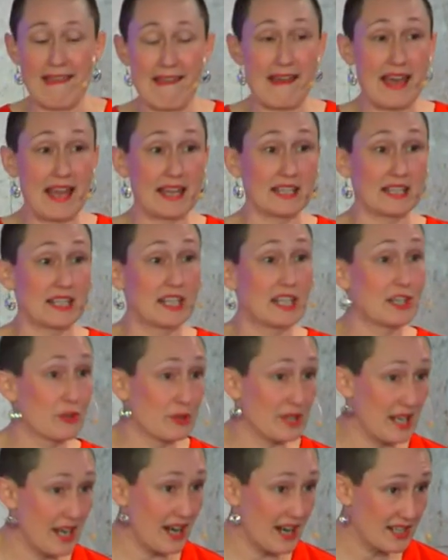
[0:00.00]
and
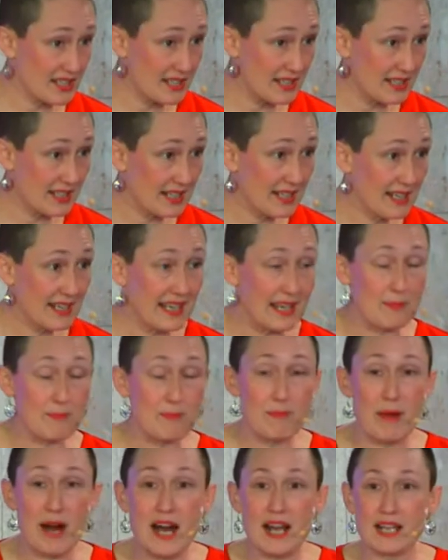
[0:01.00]
curiosity and
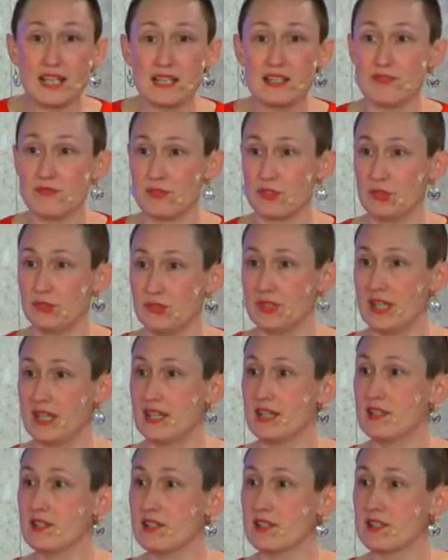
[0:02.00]

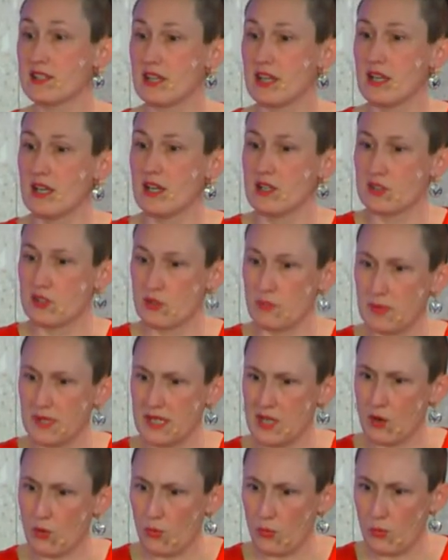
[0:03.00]
mindfulness to be
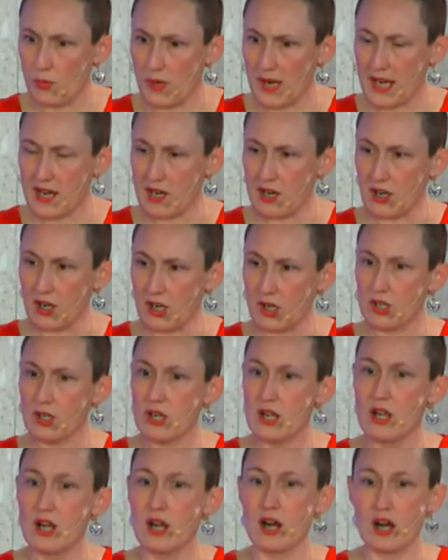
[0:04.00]
aware
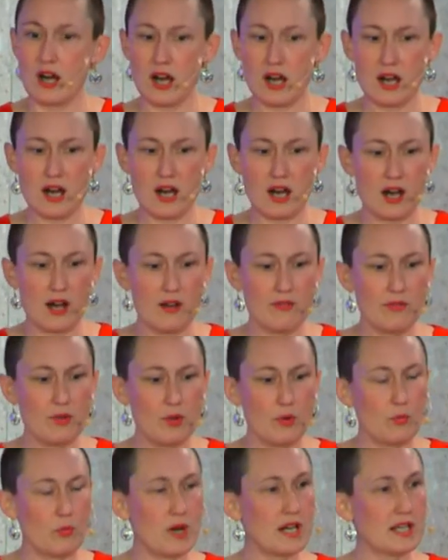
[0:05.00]
of
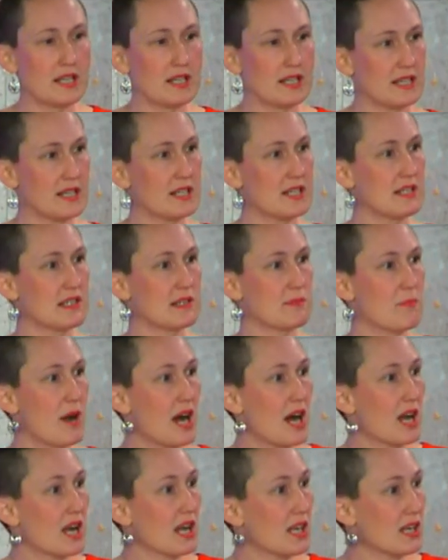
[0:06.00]
what is
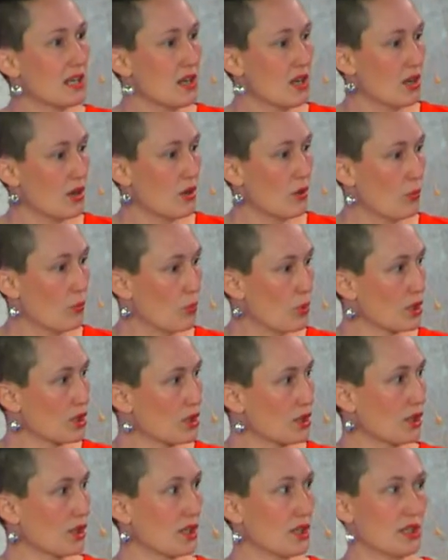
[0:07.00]
my
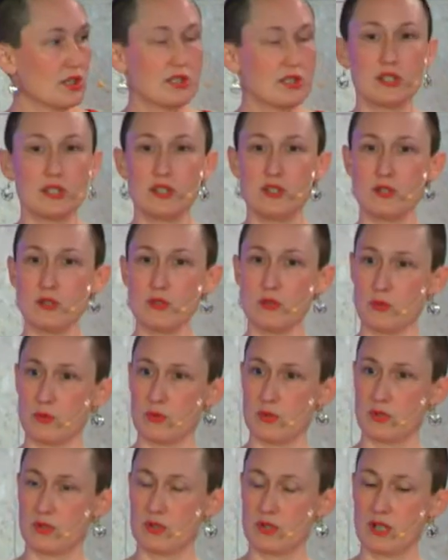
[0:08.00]
work to do
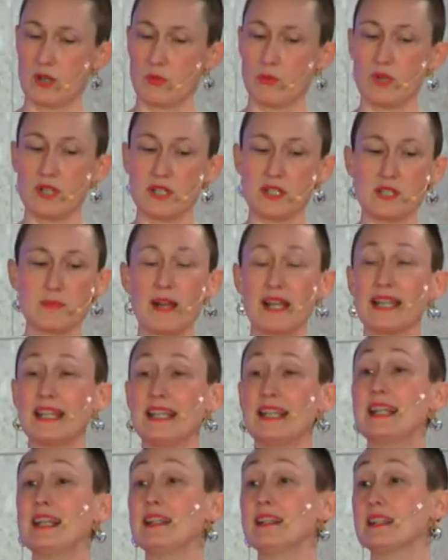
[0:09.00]
What is my
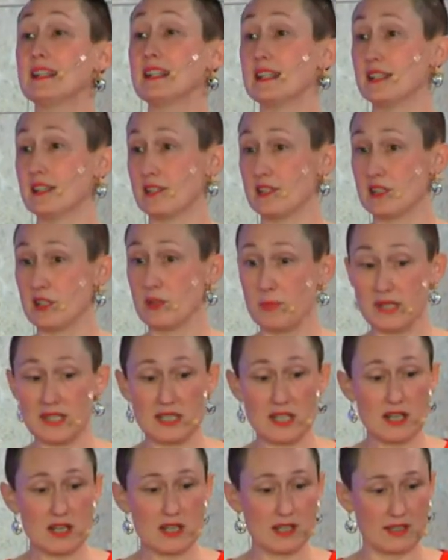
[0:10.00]
healing to be
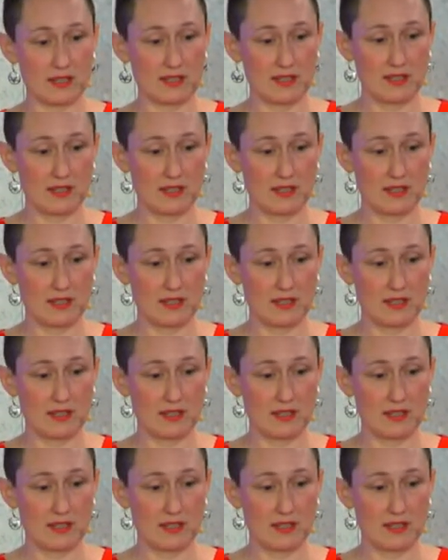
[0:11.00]
done?